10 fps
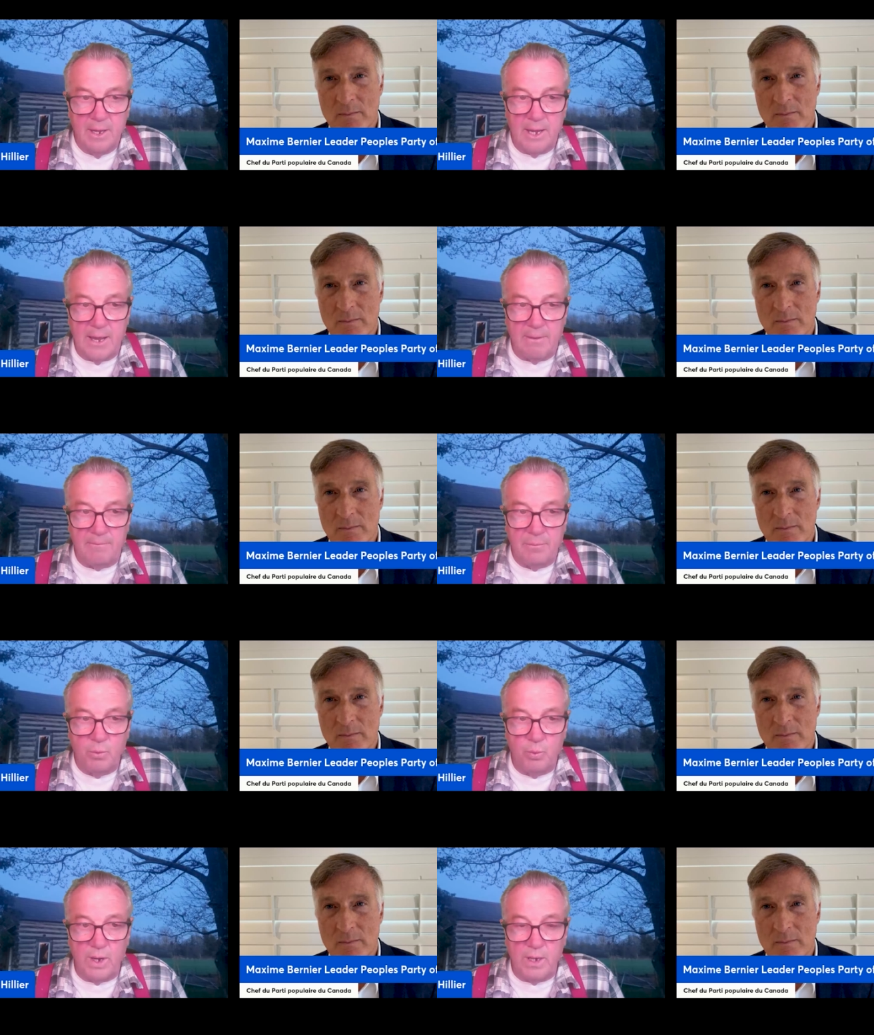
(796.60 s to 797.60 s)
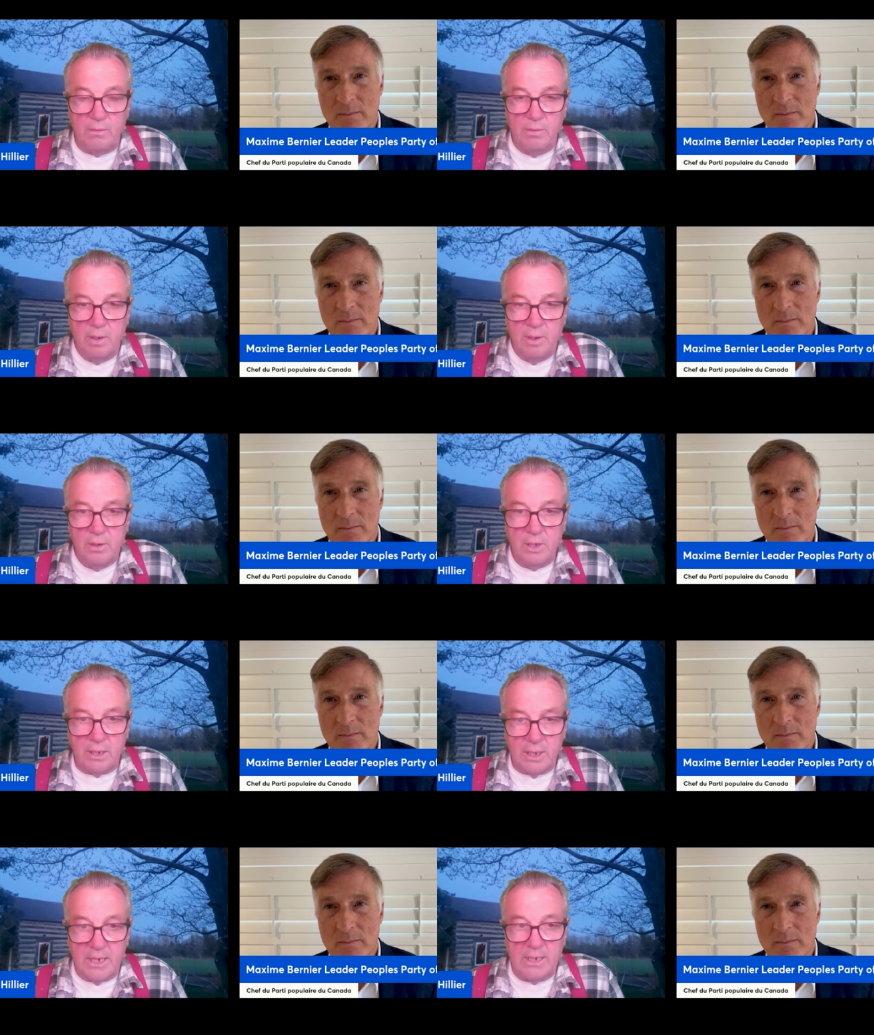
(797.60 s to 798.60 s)
Speaker 1: uh, when
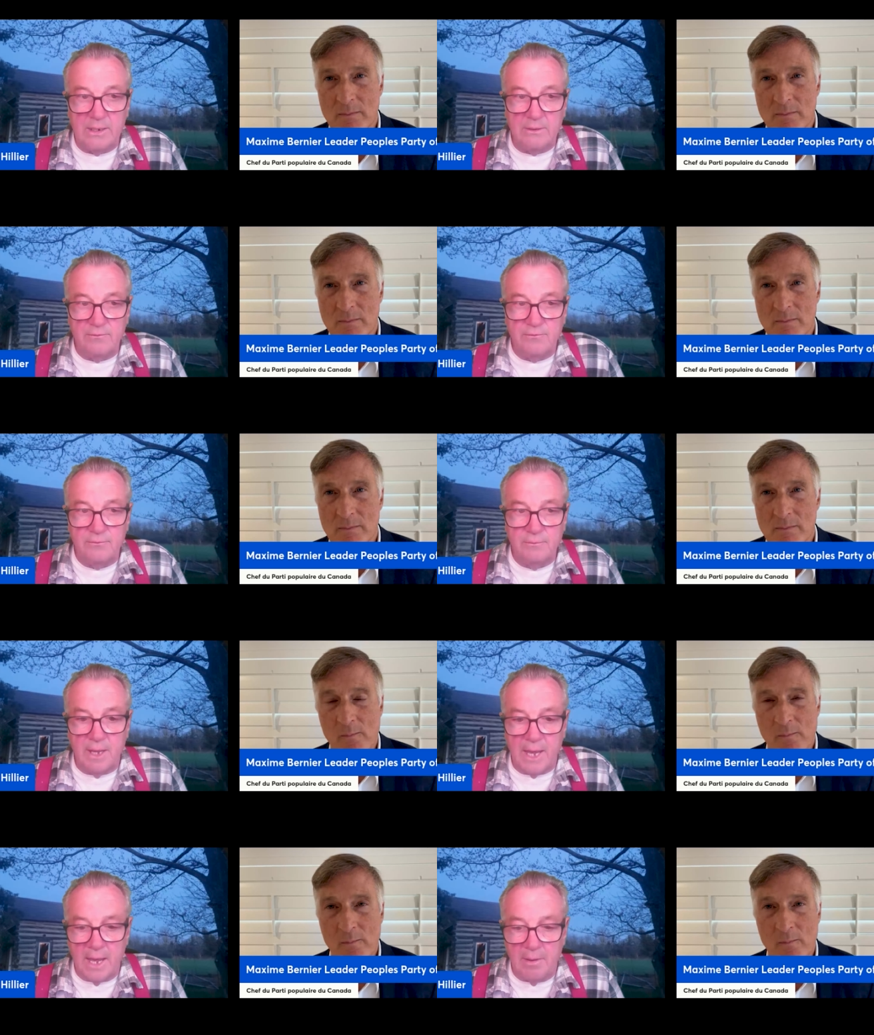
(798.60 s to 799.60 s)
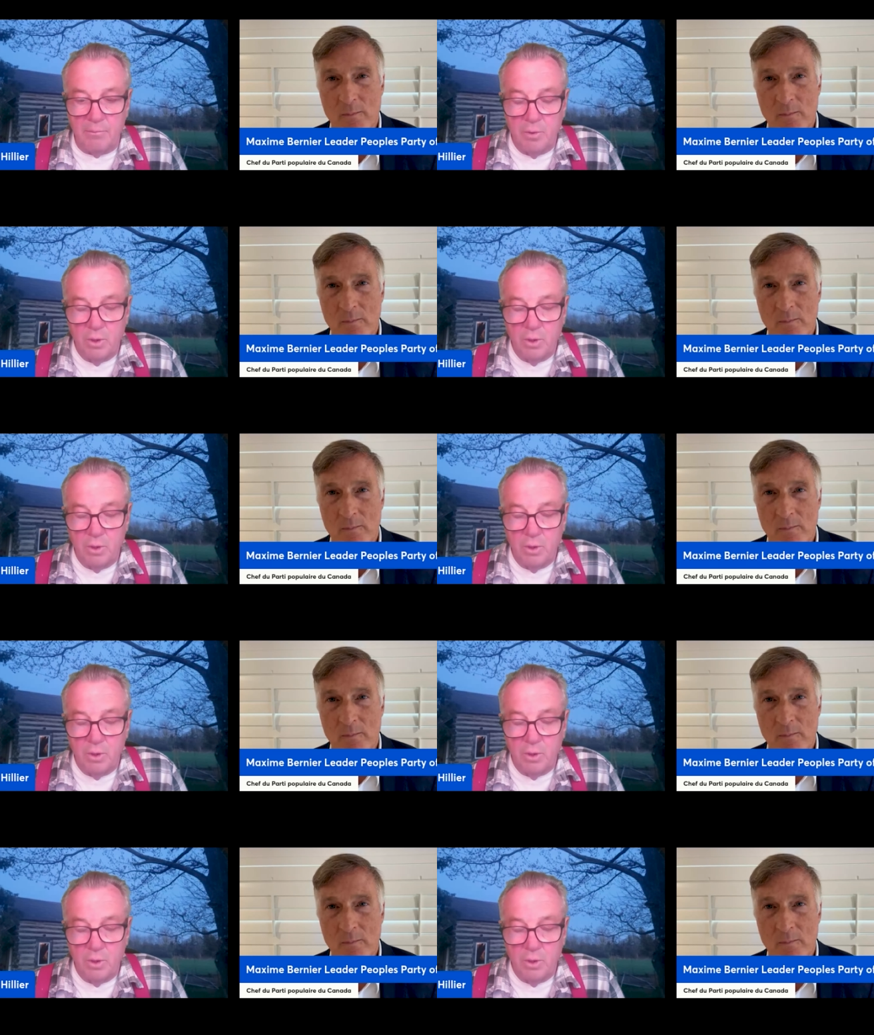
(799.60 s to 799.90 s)
Canadians uh,